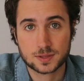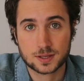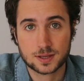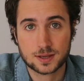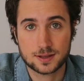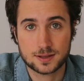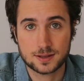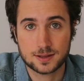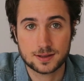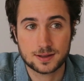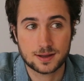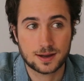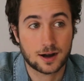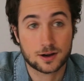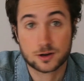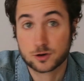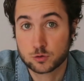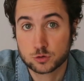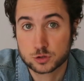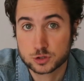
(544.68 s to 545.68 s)
are
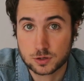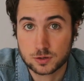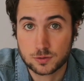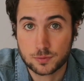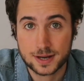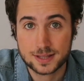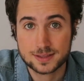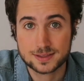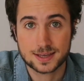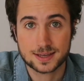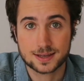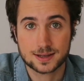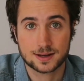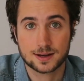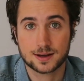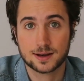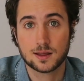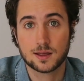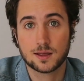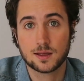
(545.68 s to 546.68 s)
crucial, right? They
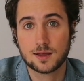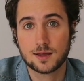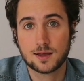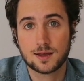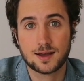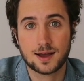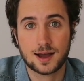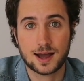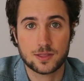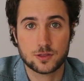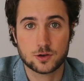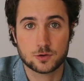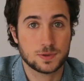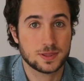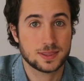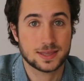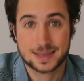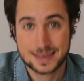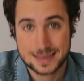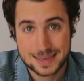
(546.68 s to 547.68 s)
can either be
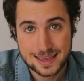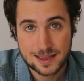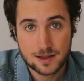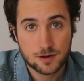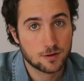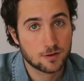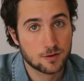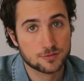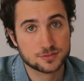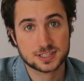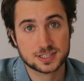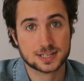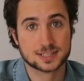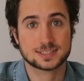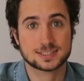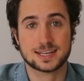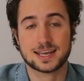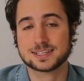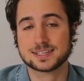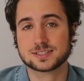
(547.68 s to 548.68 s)
the key of
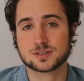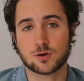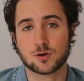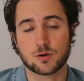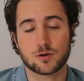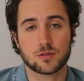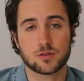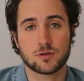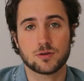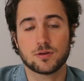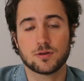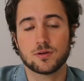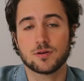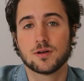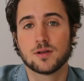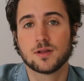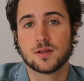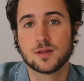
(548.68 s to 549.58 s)
success or the